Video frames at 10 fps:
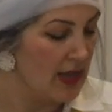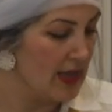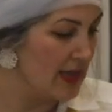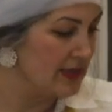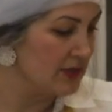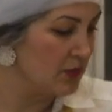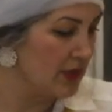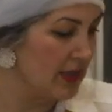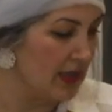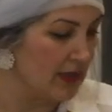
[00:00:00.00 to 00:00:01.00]
And
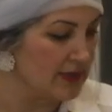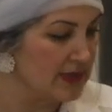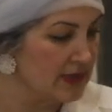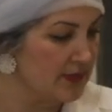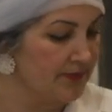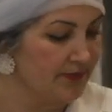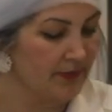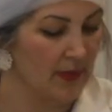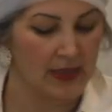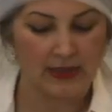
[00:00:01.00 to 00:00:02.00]
what else?
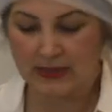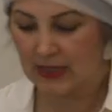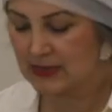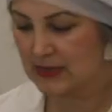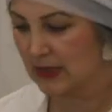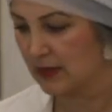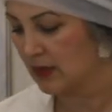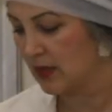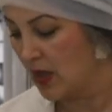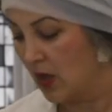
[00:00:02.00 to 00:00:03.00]
I guess that's
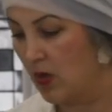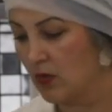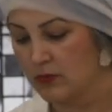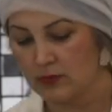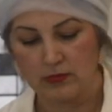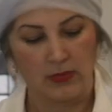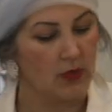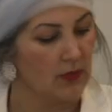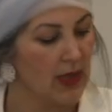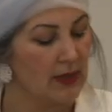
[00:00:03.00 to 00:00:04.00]
it. Oh,
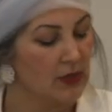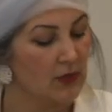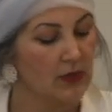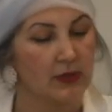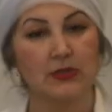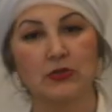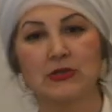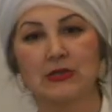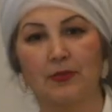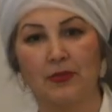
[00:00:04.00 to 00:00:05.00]
Oh yeah, you're going to
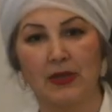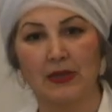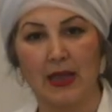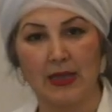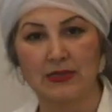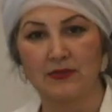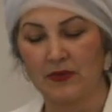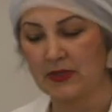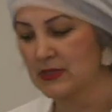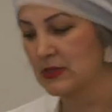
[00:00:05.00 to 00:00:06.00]
separate eggs
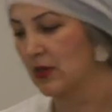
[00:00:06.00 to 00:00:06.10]
first.